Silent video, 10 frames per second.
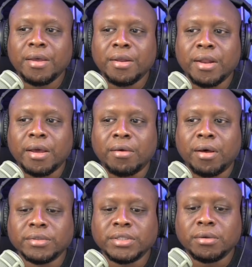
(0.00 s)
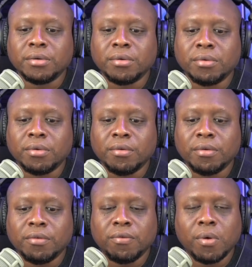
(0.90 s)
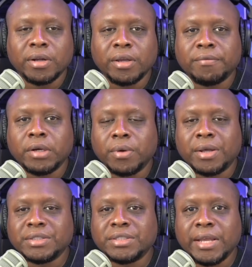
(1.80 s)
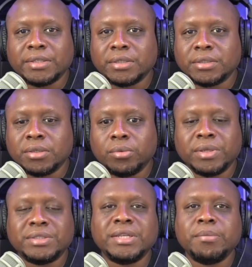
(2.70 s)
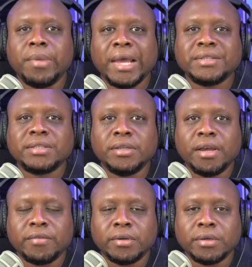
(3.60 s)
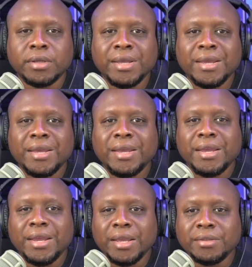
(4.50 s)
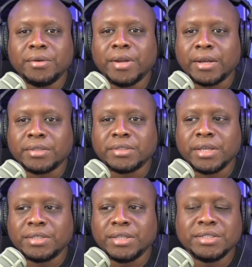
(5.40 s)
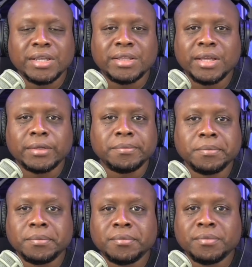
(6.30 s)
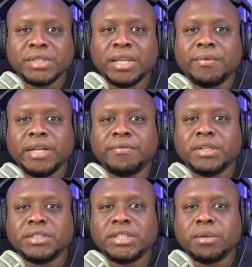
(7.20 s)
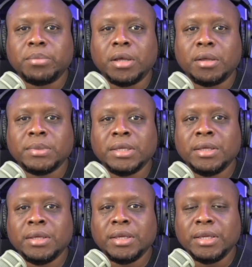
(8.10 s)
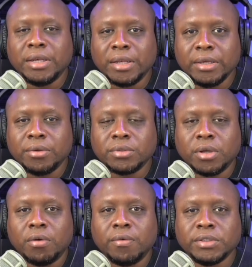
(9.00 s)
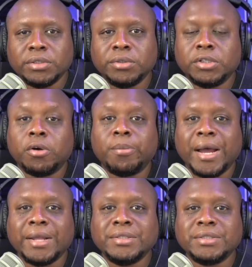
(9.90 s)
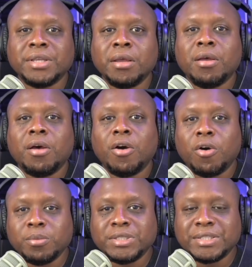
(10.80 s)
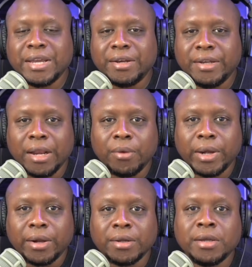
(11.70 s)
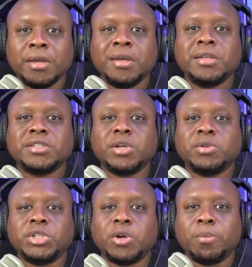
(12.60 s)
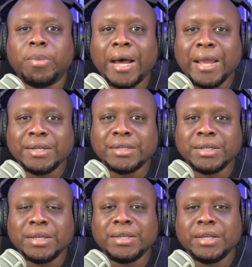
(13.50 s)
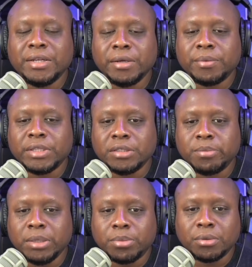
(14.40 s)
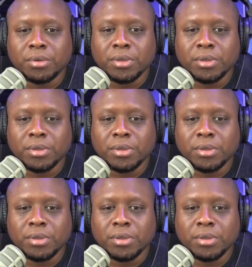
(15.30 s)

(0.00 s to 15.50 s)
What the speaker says: Now, also, Florida Governor Ron DeSantis, who is the best governor in the United States, he said that he would even ship illegals over to Joe Biden's home state of Delaware so Joe Biden can deal with these people.